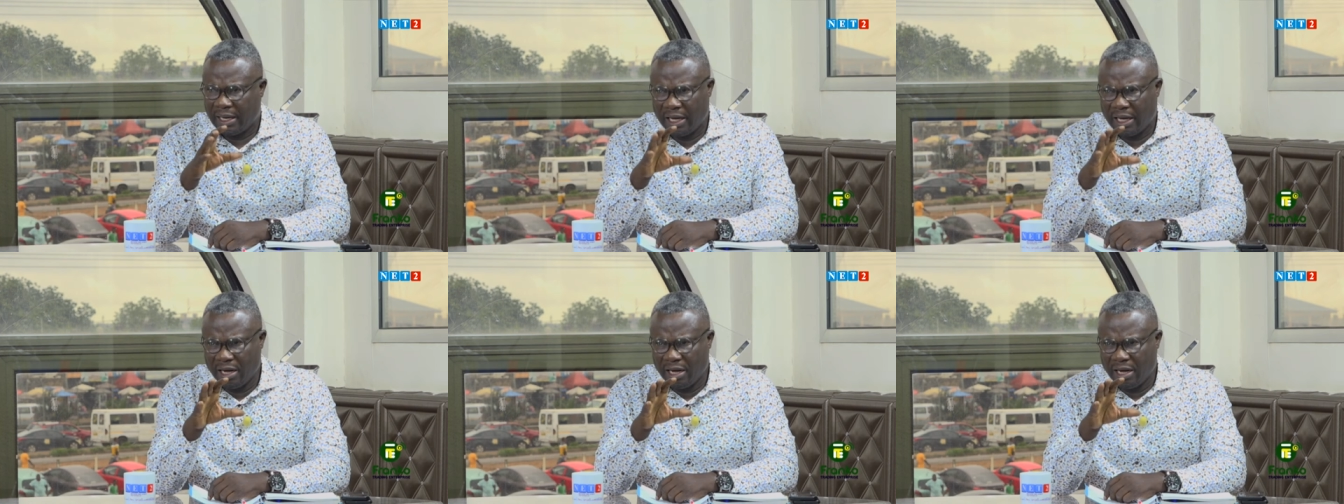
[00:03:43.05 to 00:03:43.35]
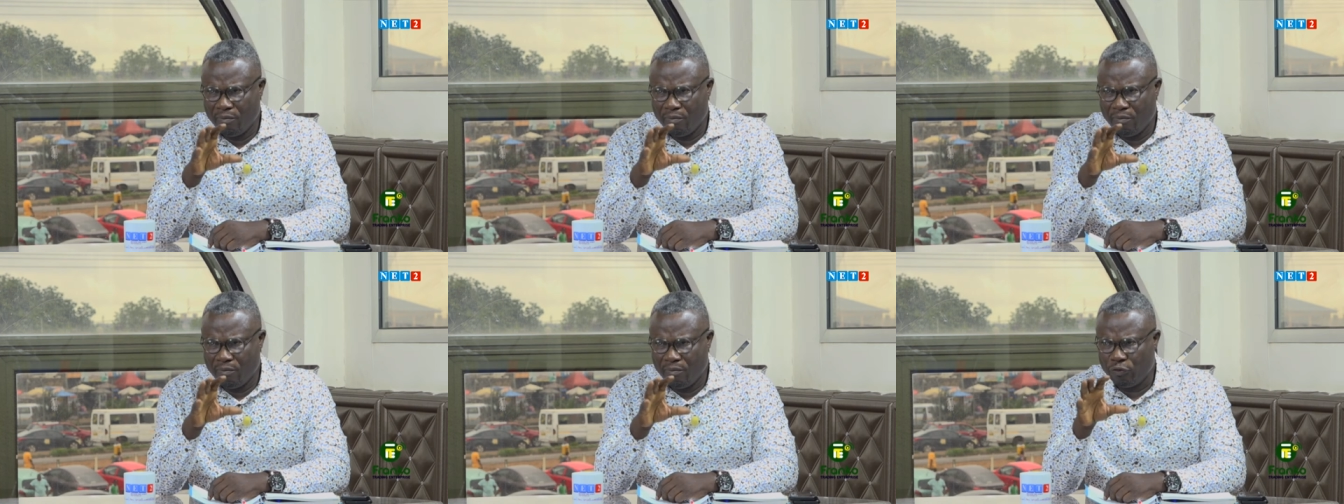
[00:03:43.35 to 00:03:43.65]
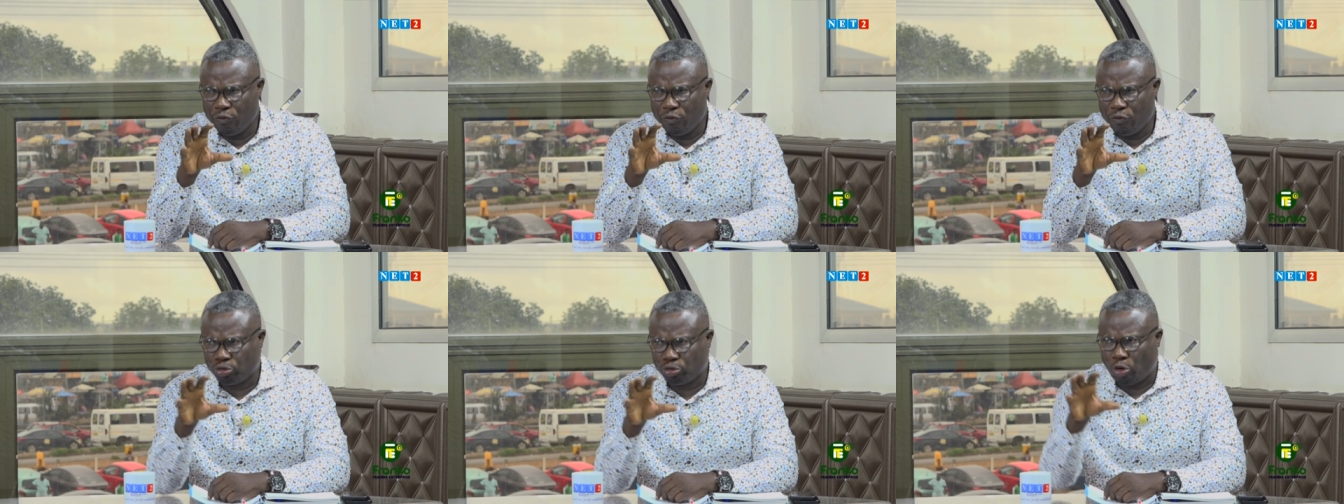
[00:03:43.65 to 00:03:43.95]
it
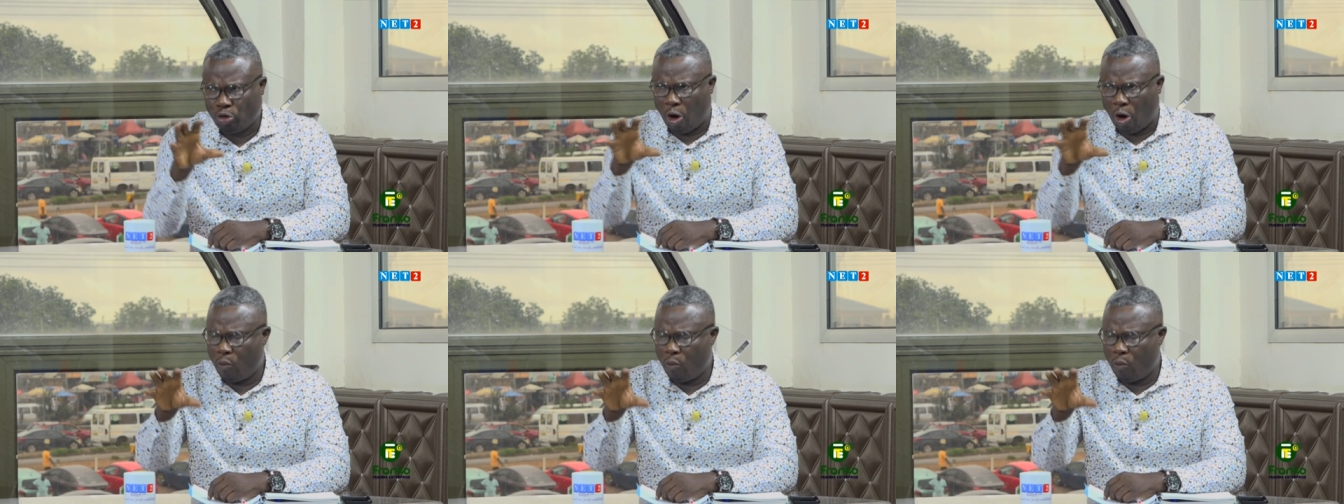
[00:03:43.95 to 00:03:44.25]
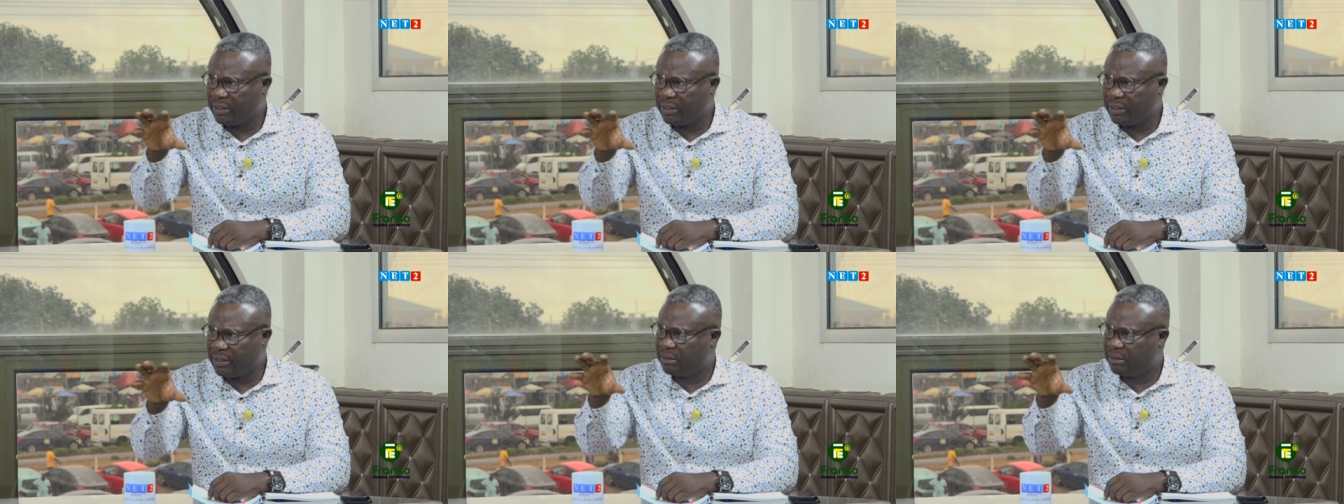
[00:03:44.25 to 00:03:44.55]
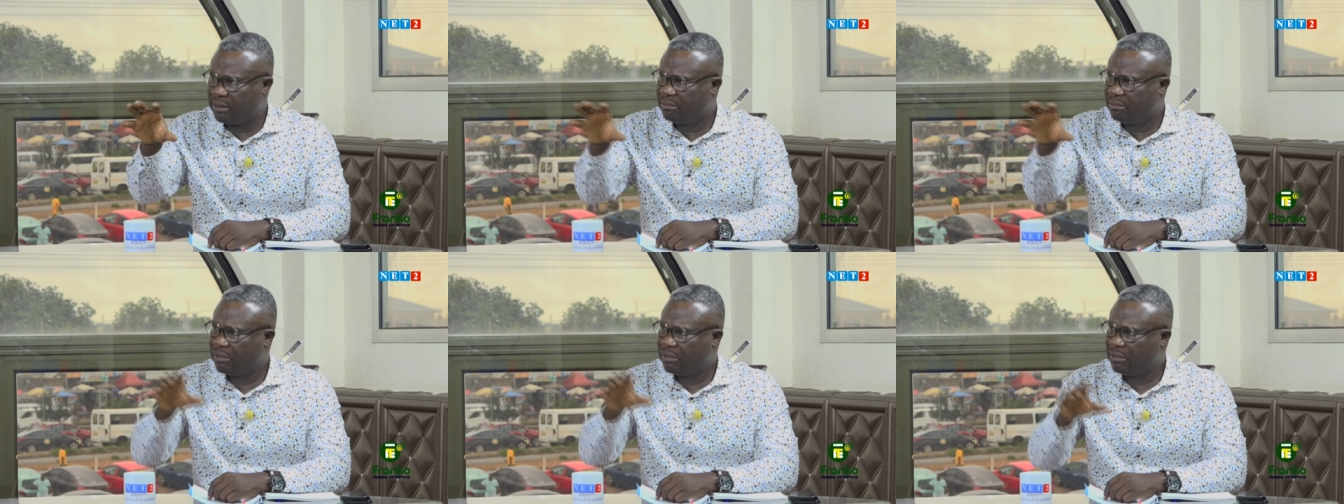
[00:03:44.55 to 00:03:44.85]
move towards
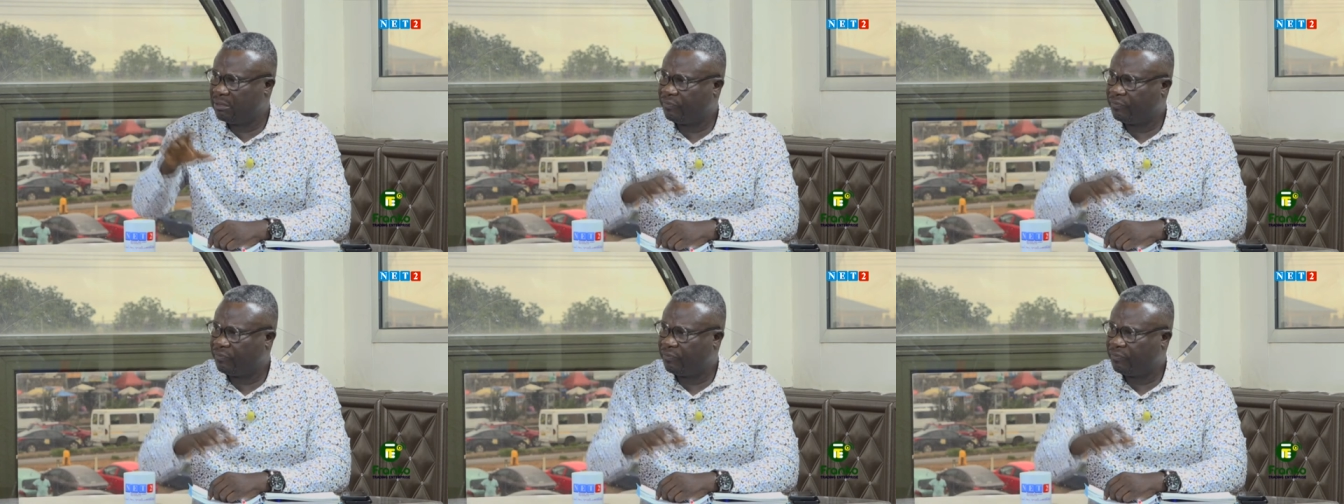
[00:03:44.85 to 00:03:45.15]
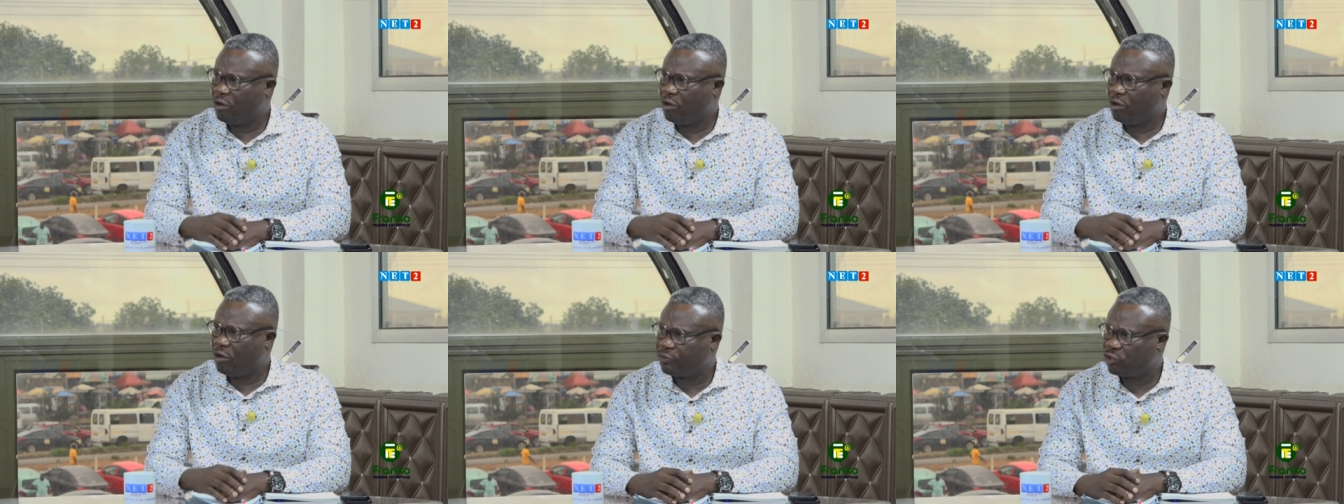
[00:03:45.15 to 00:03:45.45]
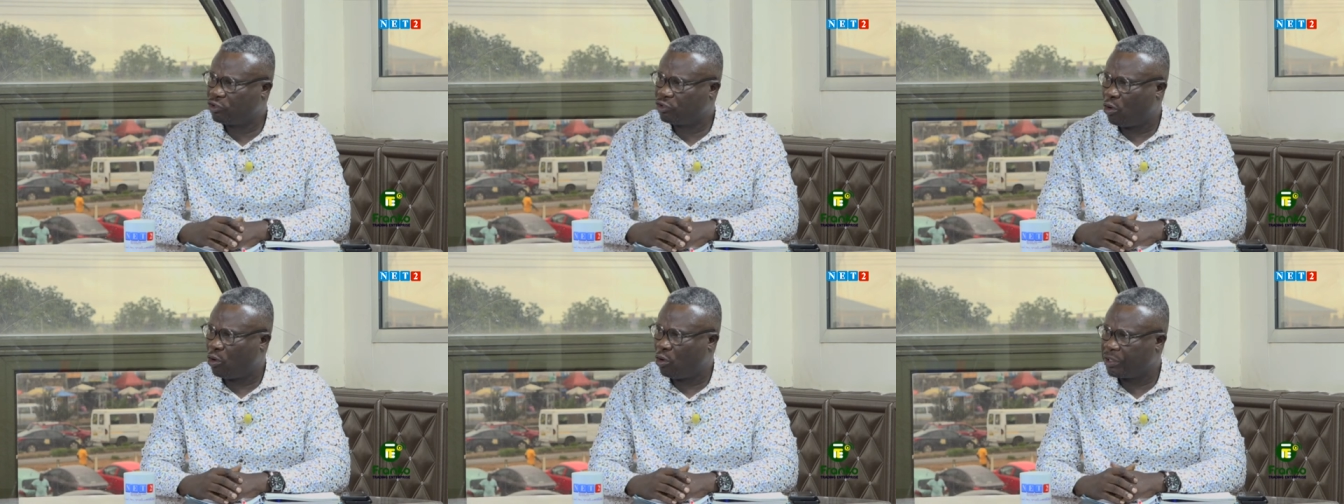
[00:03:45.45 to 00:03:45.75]
freedom of
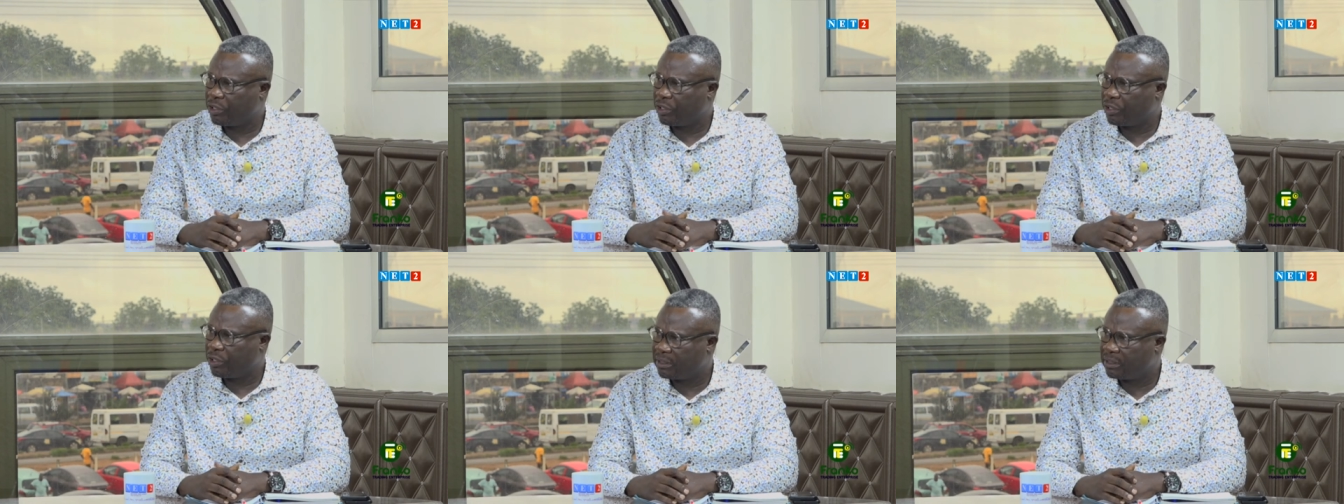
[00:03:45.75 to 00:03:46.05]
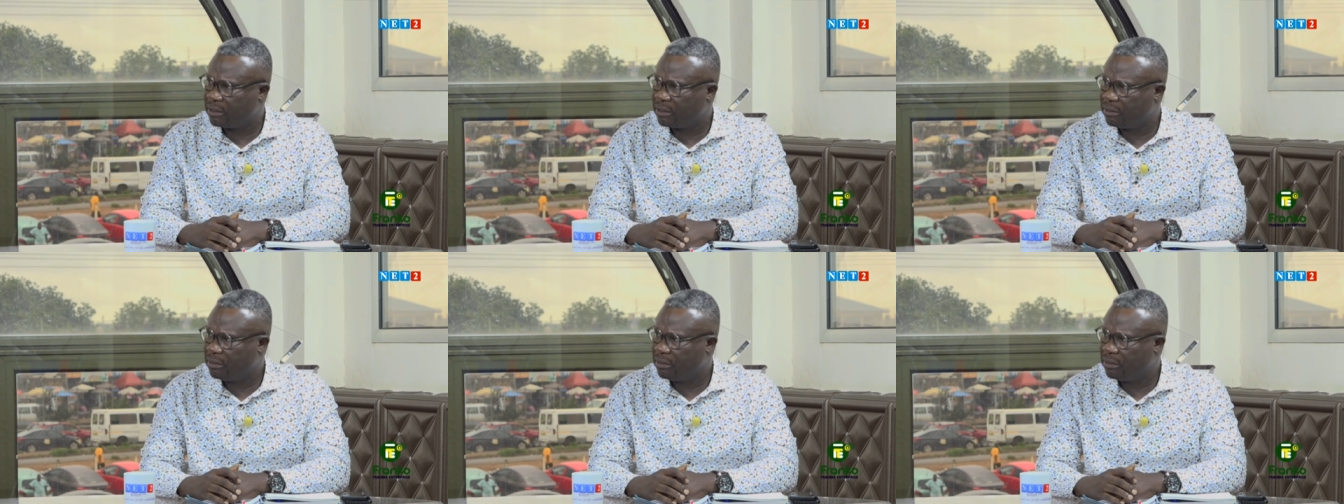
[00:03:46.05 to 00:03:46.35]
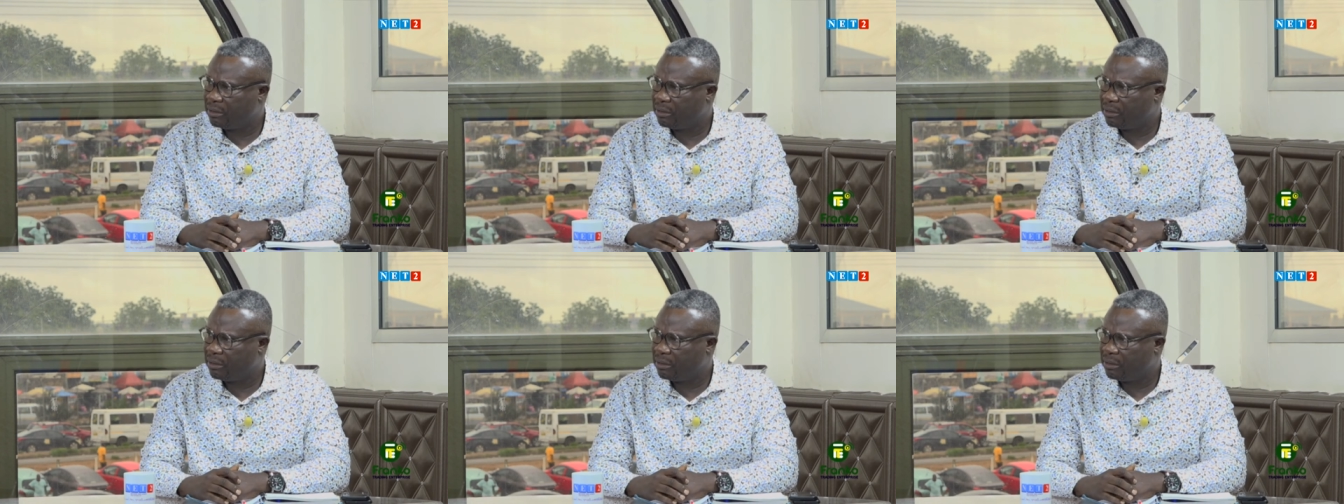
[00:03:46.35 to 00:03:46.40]
choice,